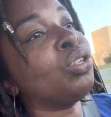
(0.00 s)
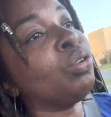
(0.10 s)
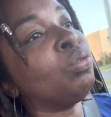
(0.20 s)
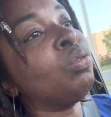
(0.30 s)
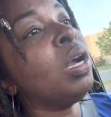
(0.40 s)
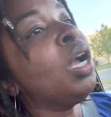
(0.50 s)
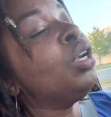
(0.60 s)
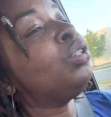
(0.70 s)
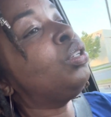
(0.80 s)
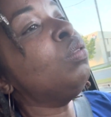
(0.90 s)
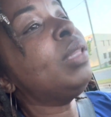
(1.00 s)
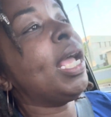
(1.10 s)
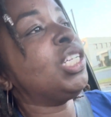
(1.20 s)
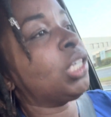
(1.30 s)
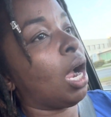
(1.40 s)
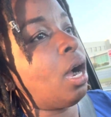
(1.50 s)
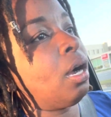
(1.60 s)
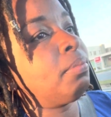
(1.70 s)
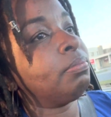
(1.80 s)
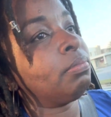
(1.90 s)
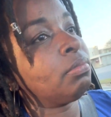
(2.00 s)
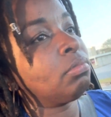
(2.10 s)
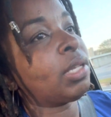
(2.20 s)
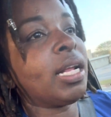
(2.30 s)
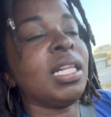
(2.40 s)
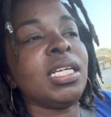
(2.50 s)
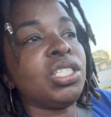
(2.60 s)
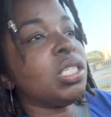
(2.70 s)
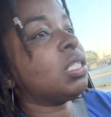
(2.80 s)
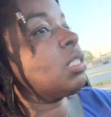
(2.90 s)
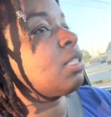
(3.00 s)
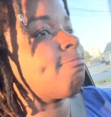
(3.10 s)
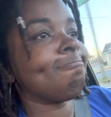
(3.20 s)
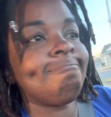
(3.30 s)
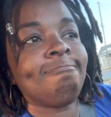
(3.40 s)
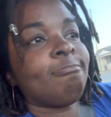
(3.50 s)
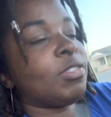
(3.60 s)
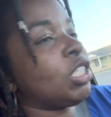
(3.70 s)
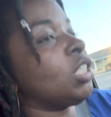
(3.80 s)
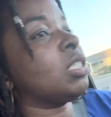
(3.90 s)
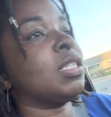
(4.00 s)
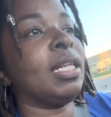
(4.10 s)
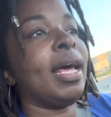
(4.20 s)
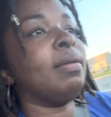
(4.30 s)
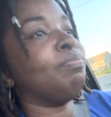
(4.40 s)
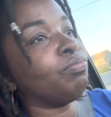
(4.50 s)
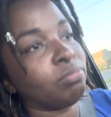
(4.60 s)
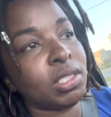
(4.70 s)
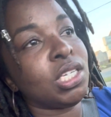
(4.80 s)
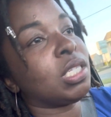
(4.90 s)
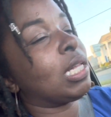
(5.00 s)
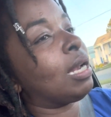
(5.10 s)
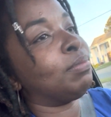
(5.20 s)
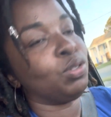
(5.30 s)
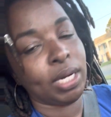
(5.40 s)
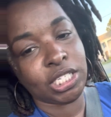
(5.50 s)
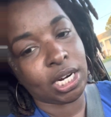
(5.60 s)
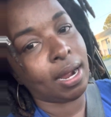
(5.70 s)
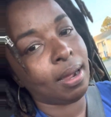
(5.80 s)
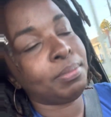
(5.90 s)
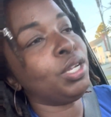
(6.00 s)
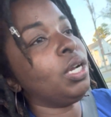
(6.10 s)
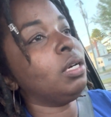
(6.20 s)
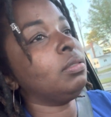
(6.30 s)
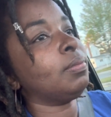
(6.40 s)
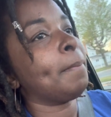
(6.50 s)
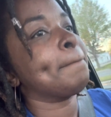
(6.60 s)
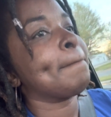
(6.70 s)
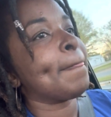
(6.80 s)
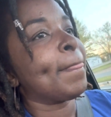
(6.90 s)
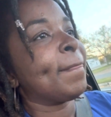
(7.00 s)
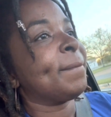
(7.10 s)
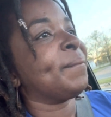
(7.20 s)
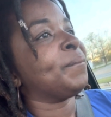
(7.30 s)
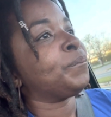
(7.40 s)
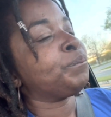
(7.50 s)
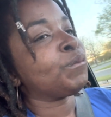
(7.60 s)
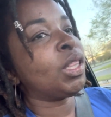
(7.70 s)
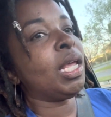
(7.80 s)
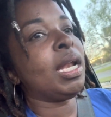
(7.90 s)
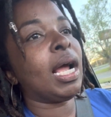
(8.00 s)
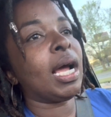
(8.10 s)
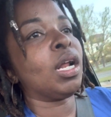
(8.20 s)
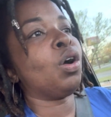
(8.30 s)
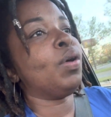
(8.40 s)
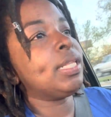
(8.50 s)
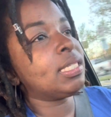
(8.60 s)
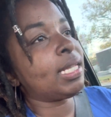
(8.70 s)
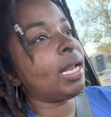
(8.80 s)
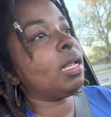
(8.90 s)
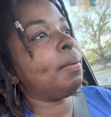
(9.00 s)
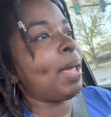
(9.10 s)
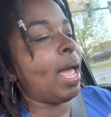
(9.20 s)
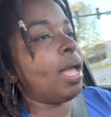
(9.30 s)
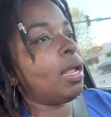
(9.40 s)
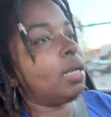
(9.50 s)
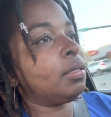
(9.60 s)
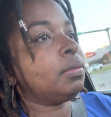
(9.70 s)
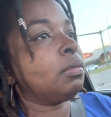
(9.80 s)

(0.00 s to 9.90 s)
to do their job. Like let's just just let them just let them do their job, you know? Then I got to go in this stadium and